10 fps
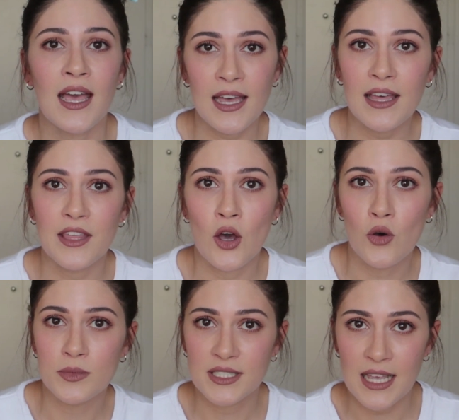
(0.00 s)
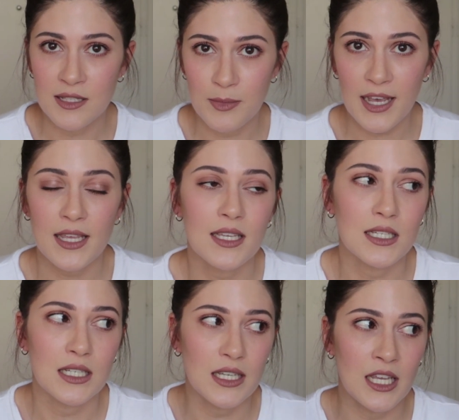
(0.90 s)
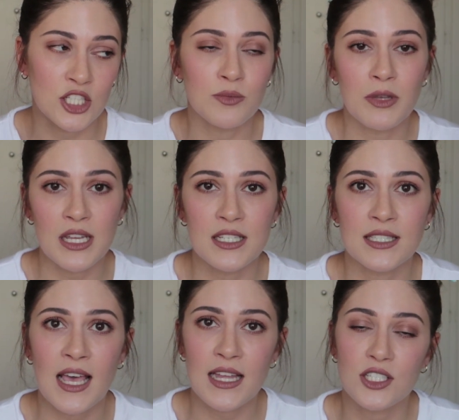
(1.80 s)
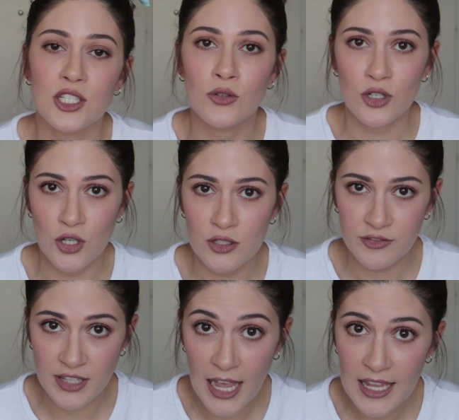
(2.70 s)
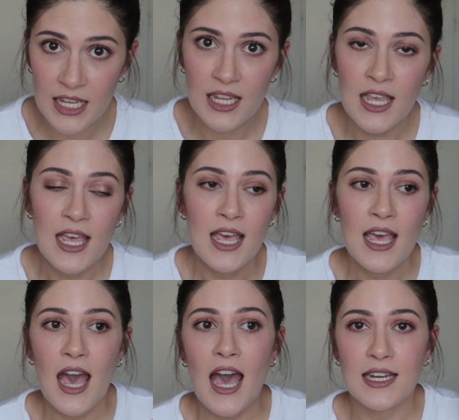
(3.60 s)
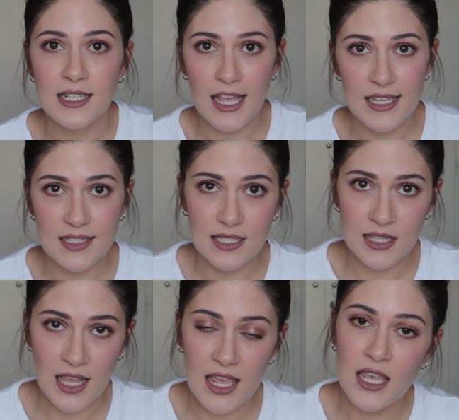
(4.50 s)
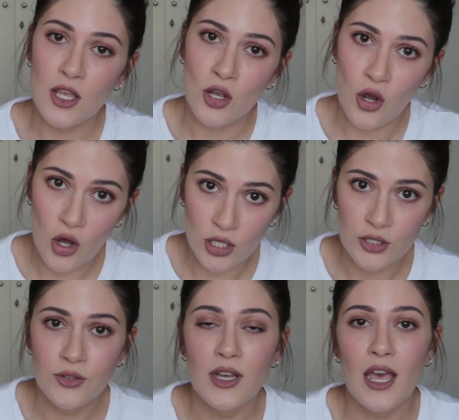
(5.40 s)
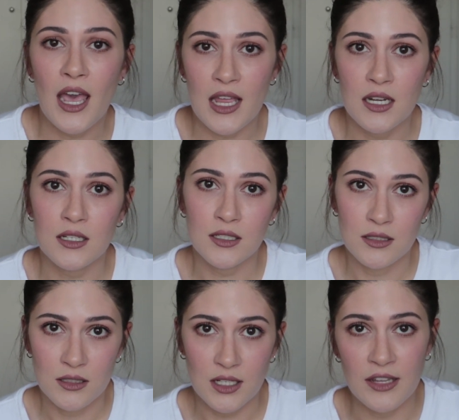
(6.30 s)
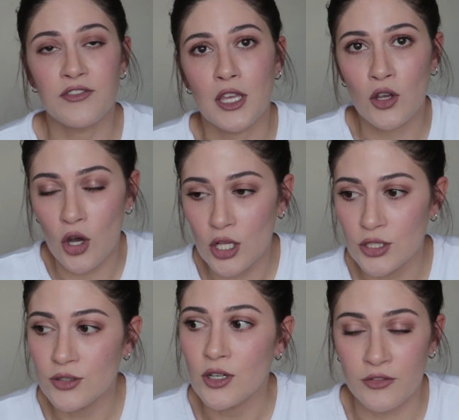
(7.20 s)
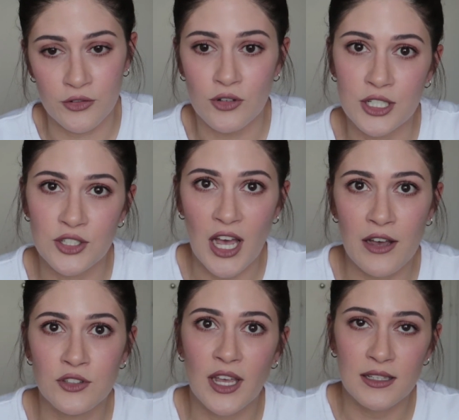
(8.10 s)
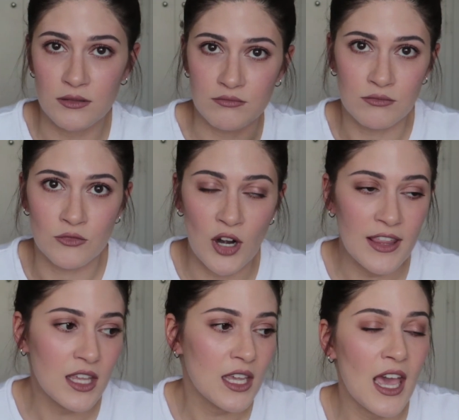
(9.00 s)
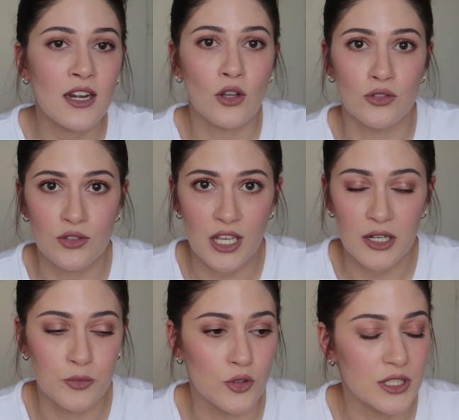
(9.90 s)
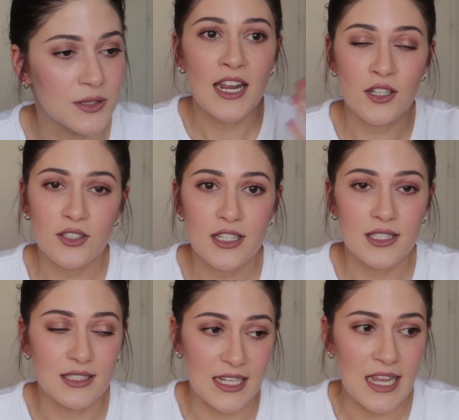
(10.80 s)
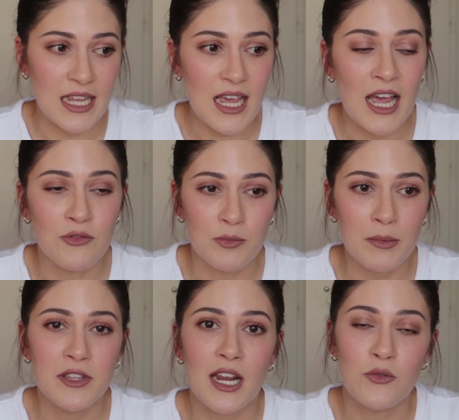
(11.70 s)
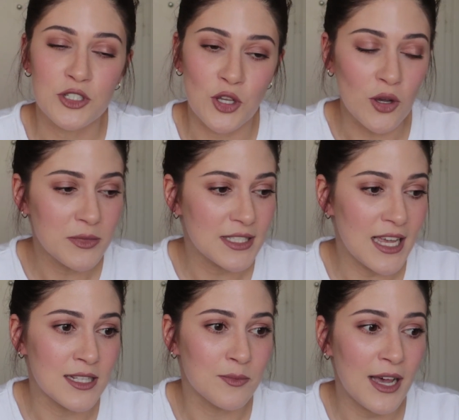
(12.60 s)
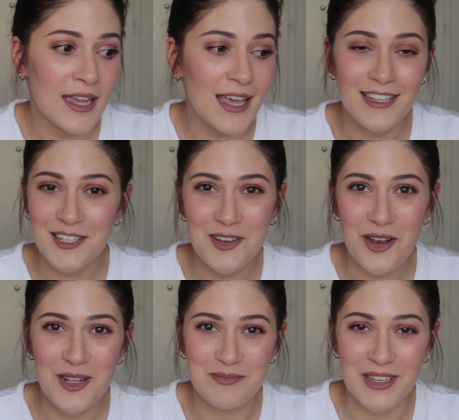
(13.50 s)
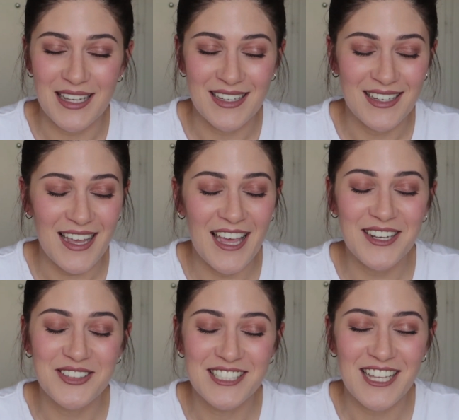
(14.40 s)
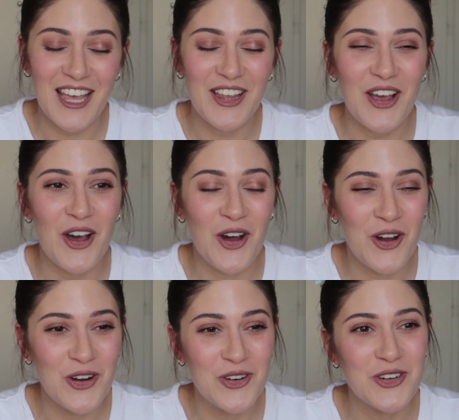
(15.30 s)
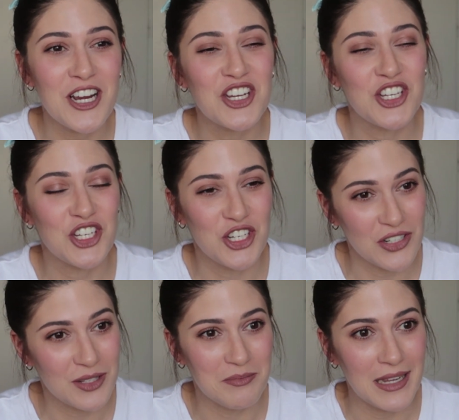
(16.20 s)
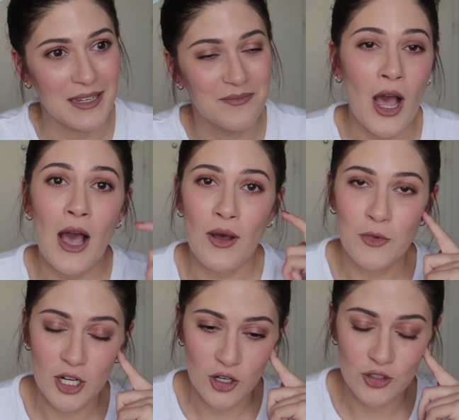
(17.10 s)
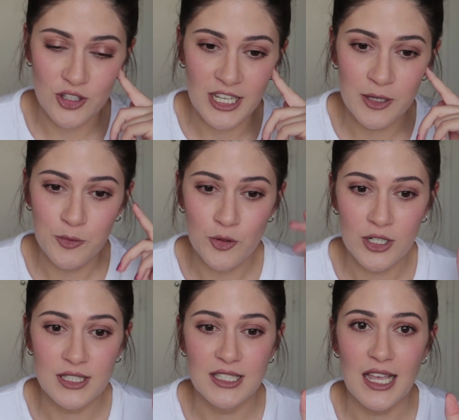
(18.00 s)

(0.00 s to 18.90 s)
I had a home standby, which means that you are not flying unless they call you, and if they call you, of course, you have to get ready and go to the airport. And on that day, I remember that I was home standby and they called me. And I was like, oh, shoot me. How I'm gonna go to the airport?